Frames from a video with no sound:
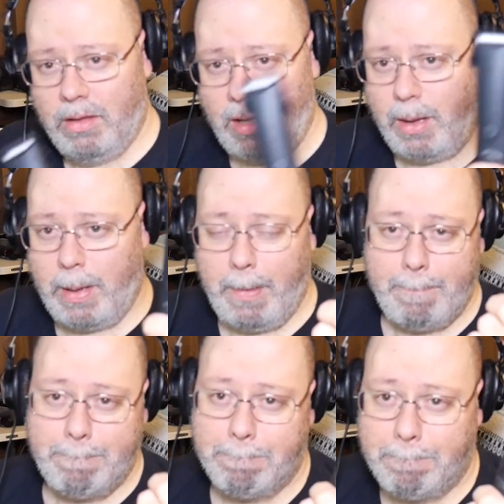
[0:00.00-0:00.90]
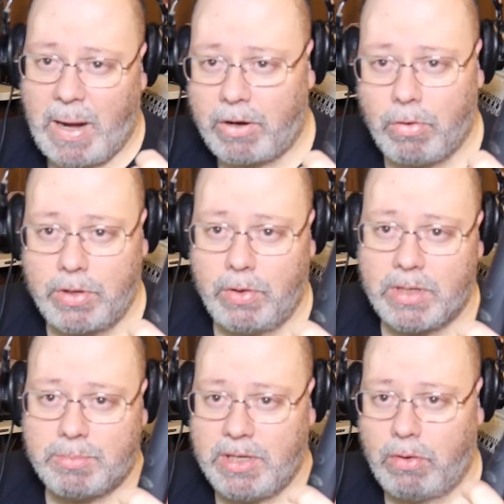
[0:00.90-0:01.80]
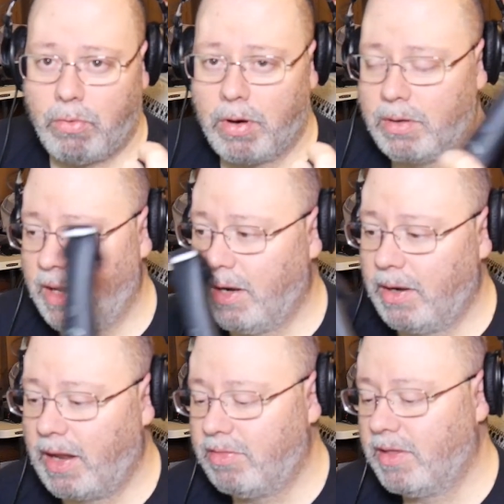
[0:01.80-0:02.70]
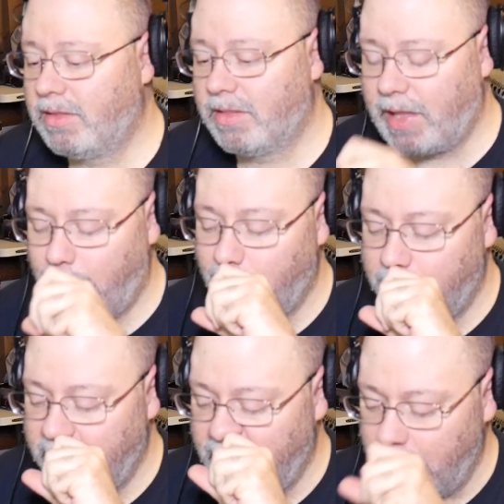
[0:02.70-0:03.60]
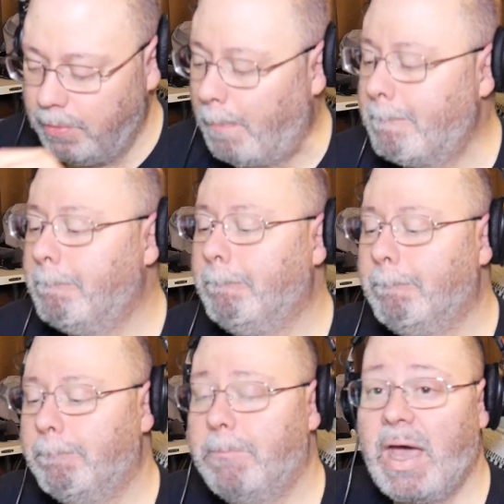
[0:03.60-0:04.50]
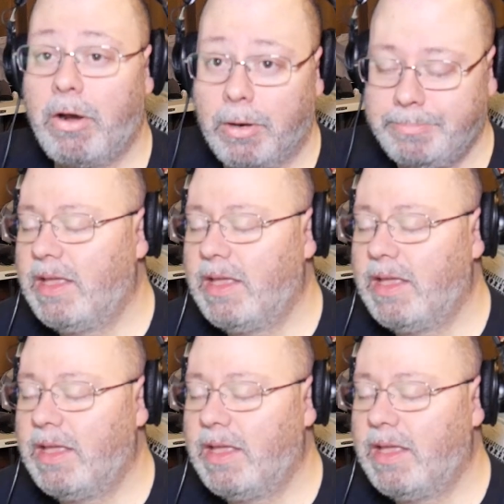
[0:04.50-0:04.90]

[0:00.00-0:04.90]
a micro USB cord, and I think that would have been better.